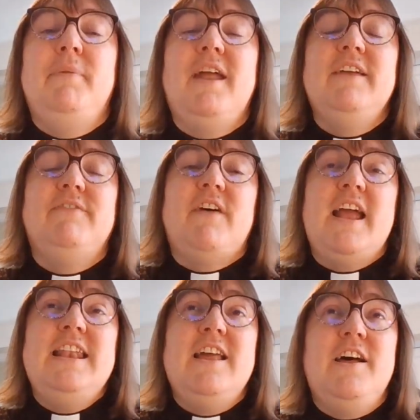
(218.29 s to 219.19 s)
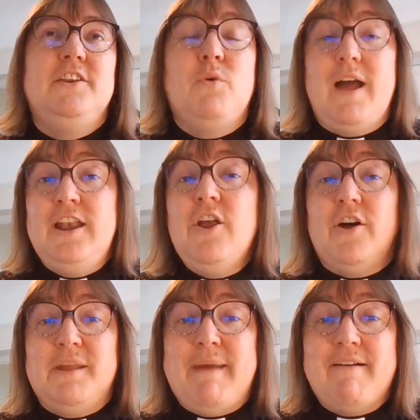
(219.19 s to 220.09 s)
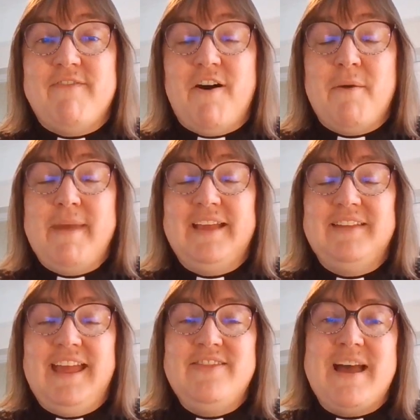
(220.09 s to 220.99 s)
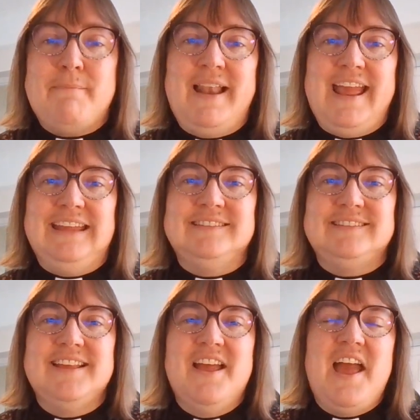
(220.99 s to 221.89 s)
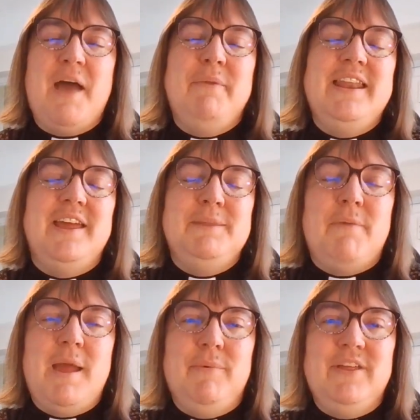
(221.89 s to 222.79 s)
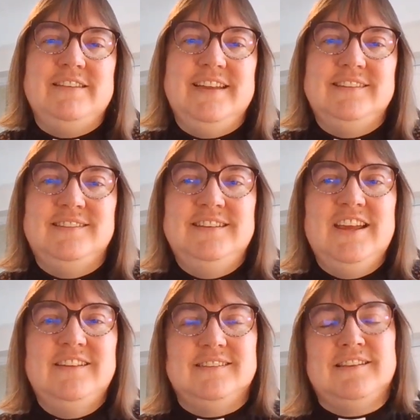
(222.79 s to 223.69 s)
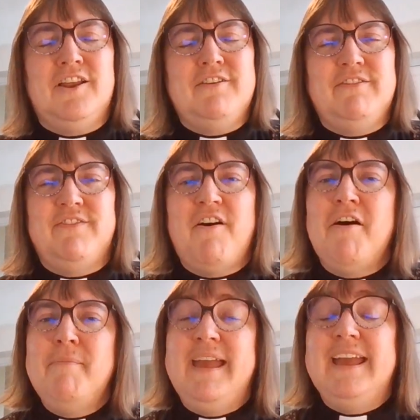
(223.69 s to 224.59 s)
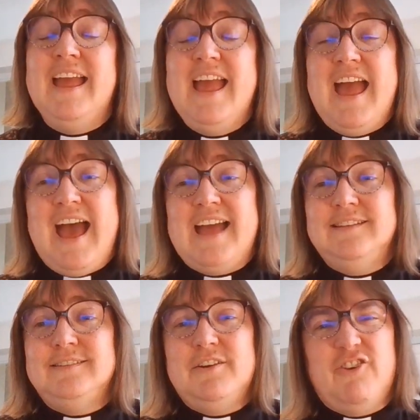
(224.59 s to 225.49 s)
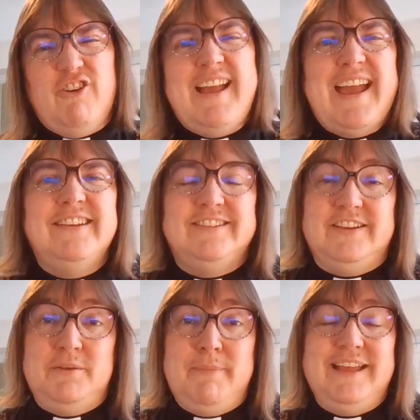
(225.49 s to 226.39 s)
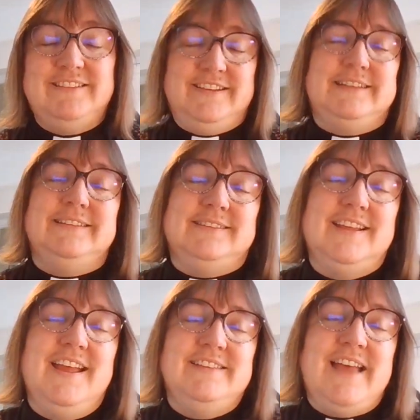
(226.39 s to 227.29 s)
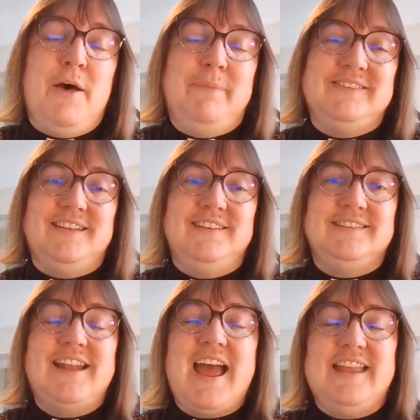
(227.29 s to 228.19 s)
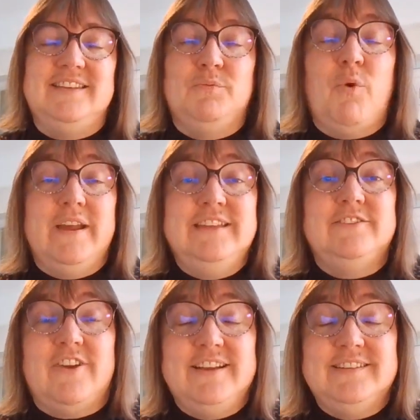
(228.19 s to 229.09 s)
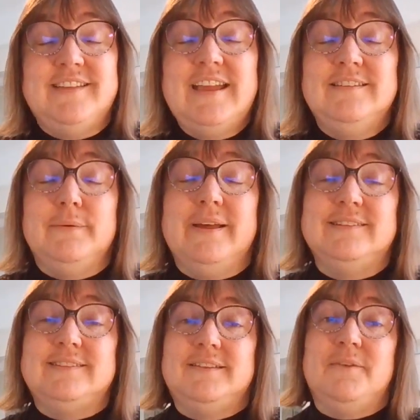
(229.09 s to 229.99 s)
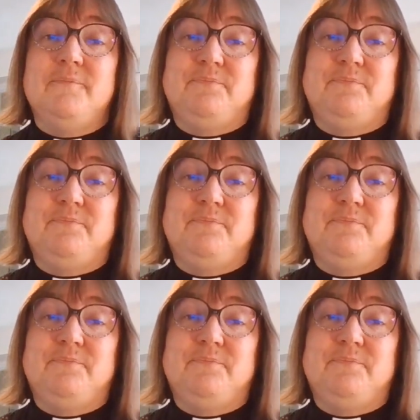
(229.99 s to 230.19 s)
But I learned quite a lot about farming in that place. And we know in the Bible that Jesus uses a lot of farming and sort of creation pictures to help us understand what he's trying to say to us.